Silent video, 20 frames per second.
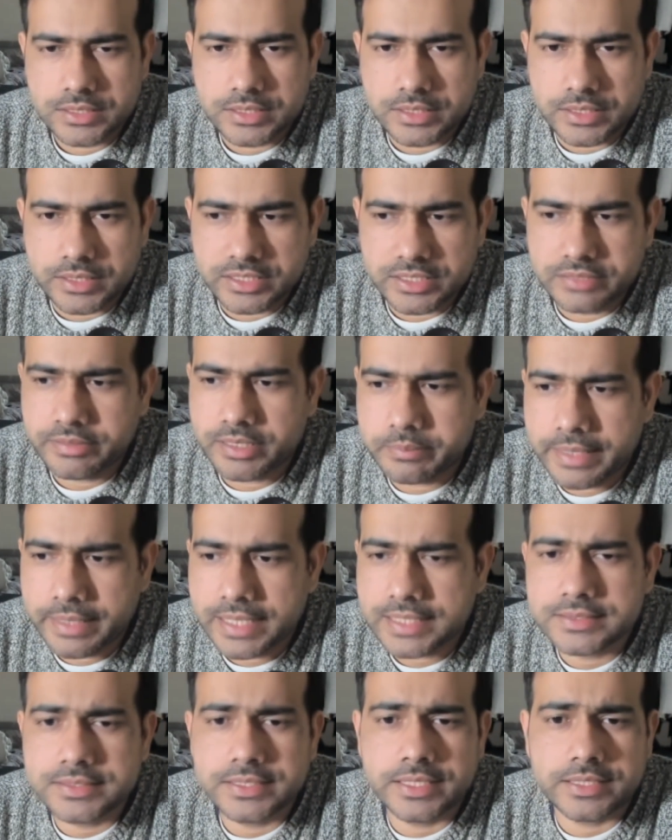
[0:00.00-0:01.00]
In fact,
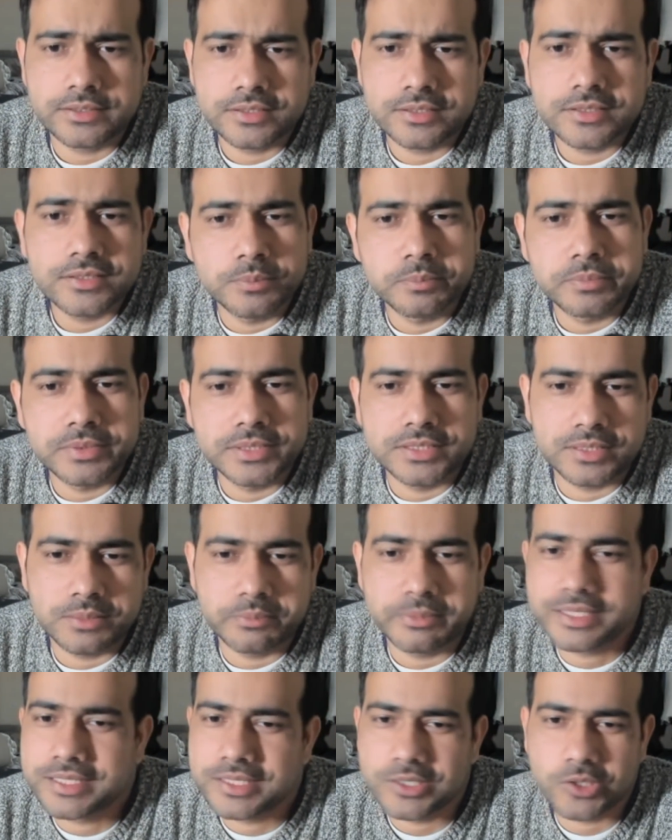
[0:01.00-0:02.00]
banking sector companies are
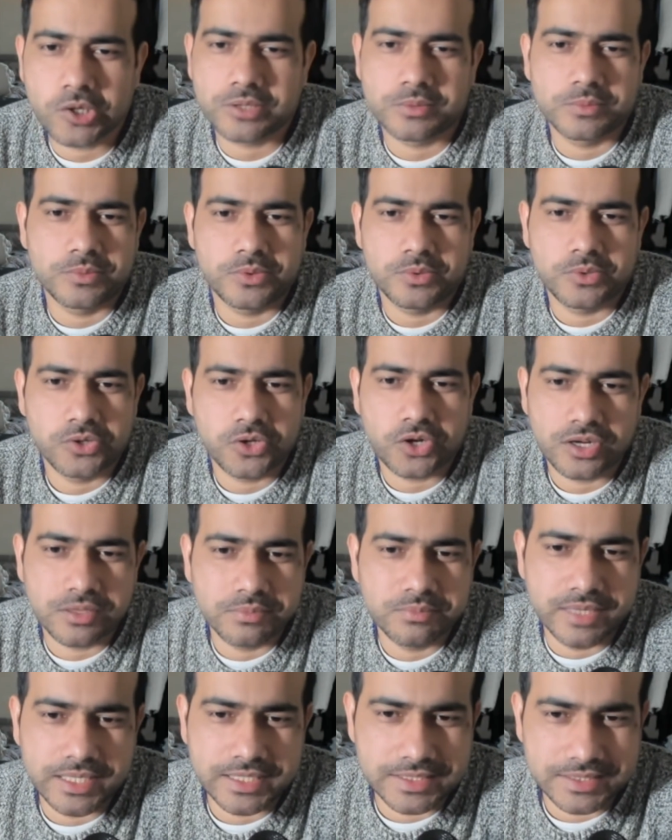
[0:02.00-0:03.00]
making a lot
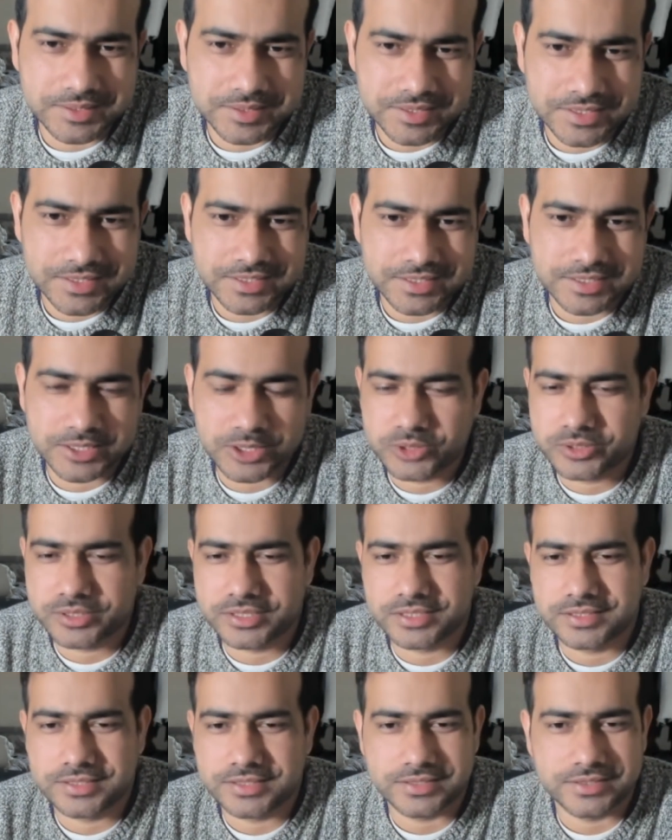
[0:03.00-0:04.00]
of money during
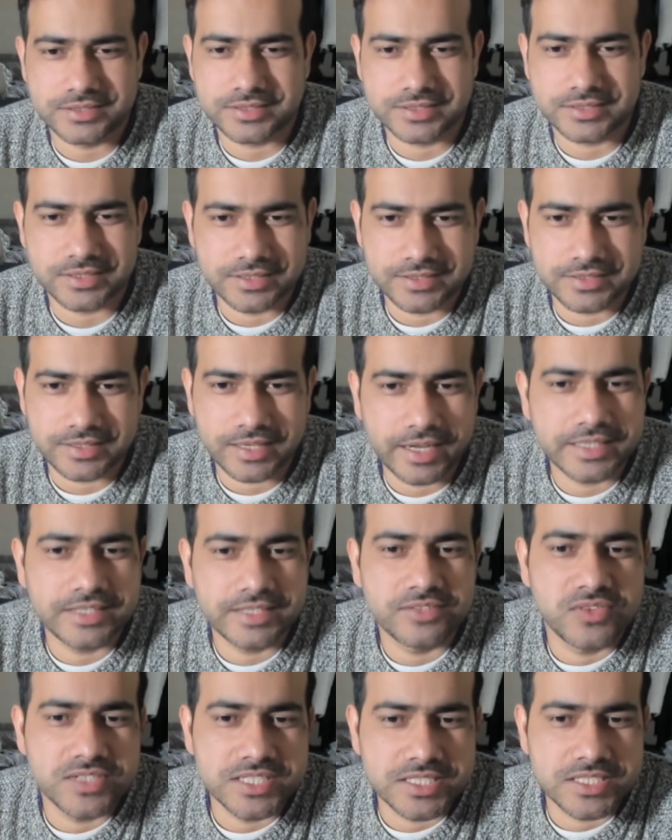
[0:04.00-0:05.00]
these high
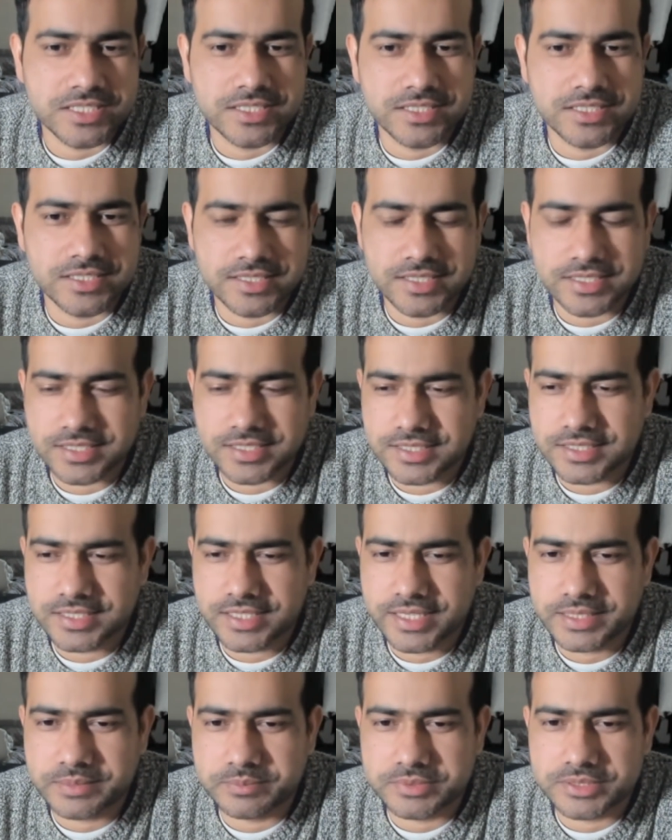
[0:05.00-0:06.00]
inflation
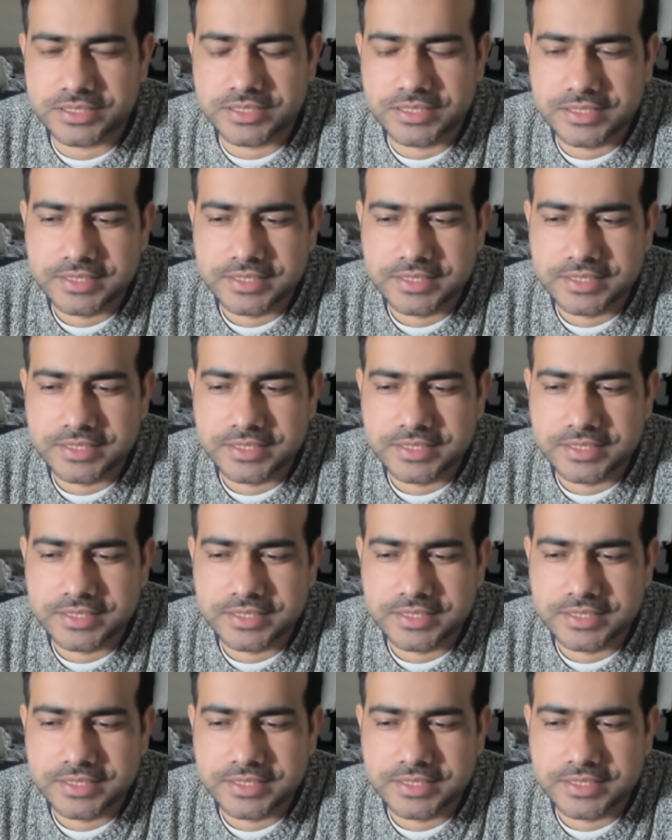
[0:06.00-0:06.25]
times,